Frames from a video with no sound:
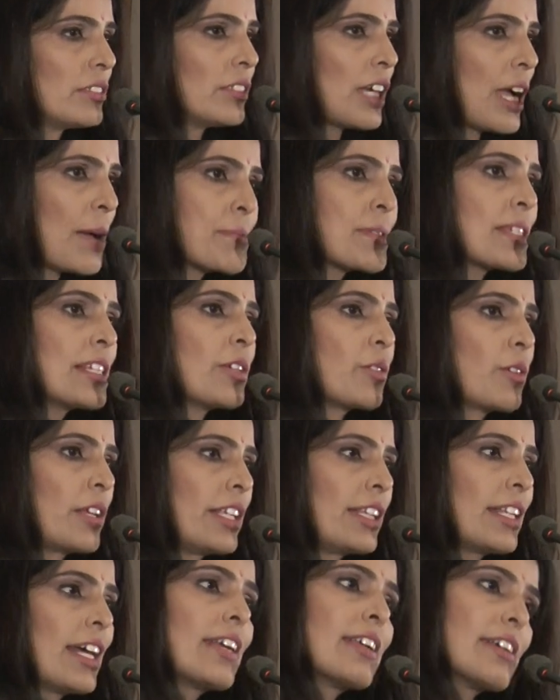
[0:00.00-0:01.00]

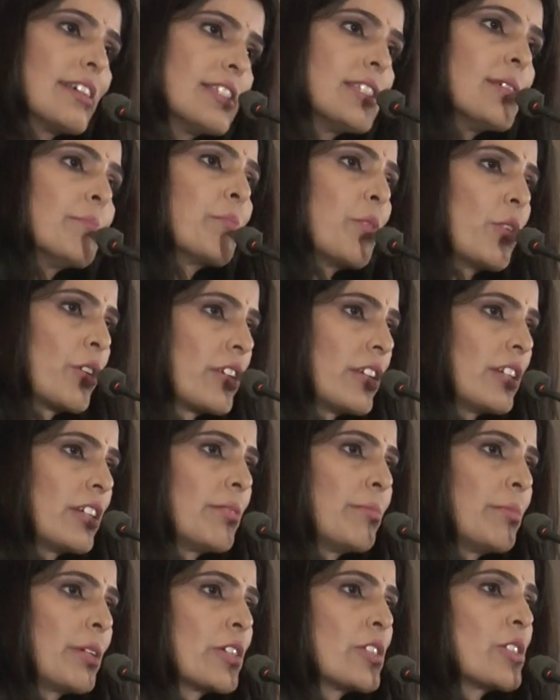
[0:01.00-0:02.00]
Absolutely, that is
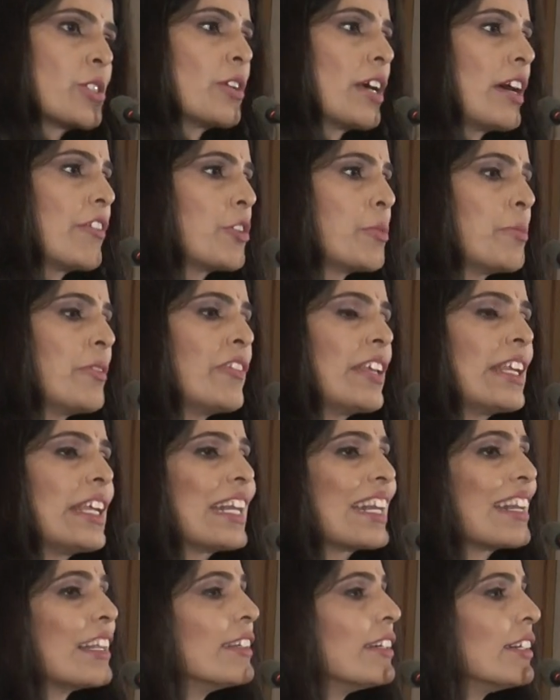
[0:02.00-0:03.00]
important because you have to be very
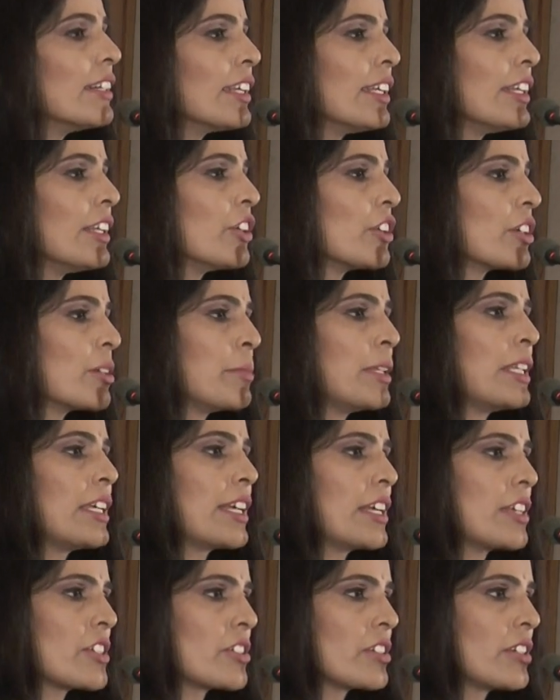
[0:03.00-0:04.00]
clear in your
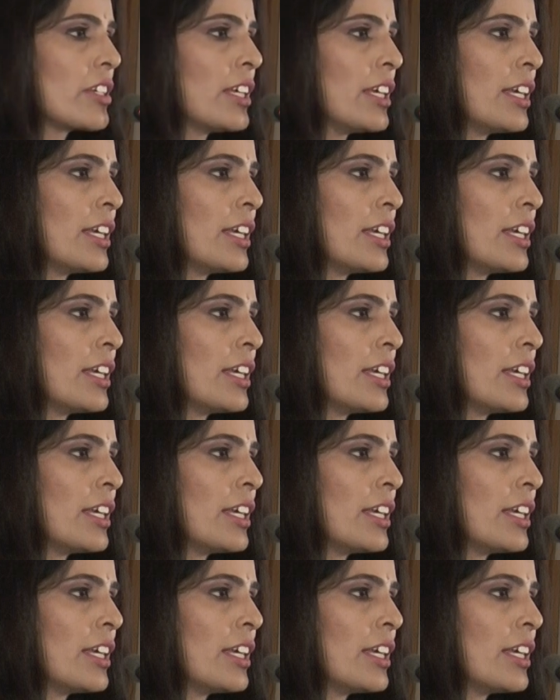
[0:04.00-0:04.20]
communication.